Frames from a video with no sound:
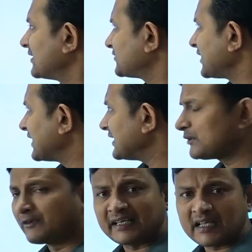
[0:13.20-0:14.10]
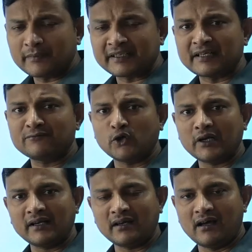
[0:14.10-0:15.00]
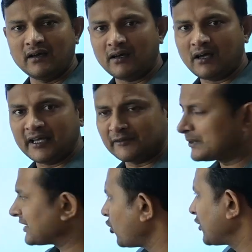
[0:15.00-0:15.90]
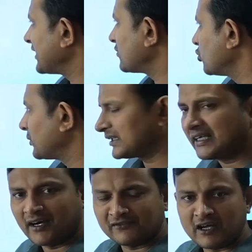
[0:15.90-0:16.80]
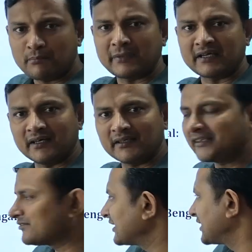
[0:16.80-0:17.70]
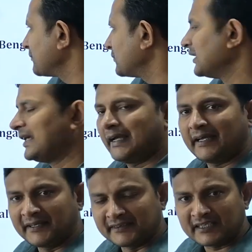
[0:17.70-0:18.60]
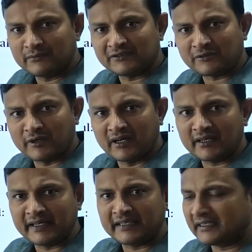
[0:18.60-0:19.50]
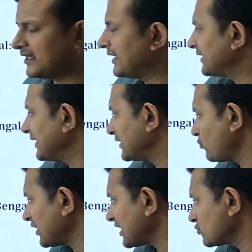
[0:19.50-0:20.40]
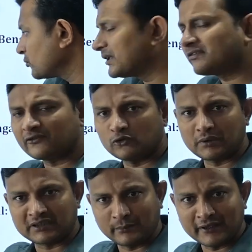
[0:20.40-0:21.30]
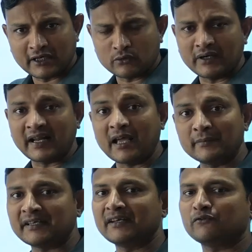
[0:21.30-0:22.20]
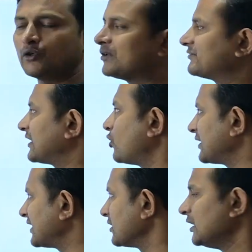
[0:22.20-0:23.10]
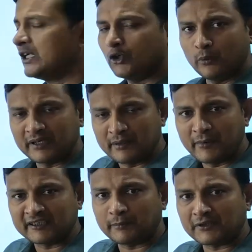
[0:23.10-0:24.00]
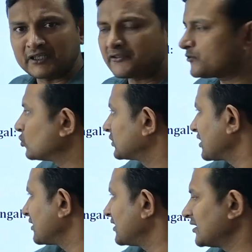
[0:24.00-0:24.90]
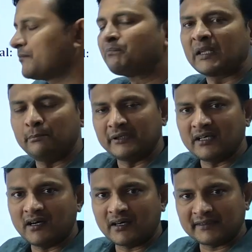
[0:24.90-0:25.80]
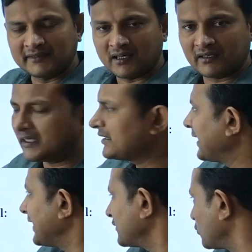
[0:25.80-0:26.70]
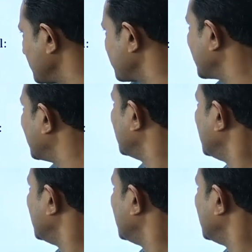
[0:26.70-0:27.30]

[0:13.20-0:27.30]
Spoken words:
yesterday, the very heavy rainfall has been recorded over the Assam, Meghalaya, Sikkim, Gangetic West Bengal, and at one or two places over Tamil Nadu. And heavy rainfall was recorded over Himachal Pradesh, Uttarakhand, Bihar, Jharkhand, and Odisha.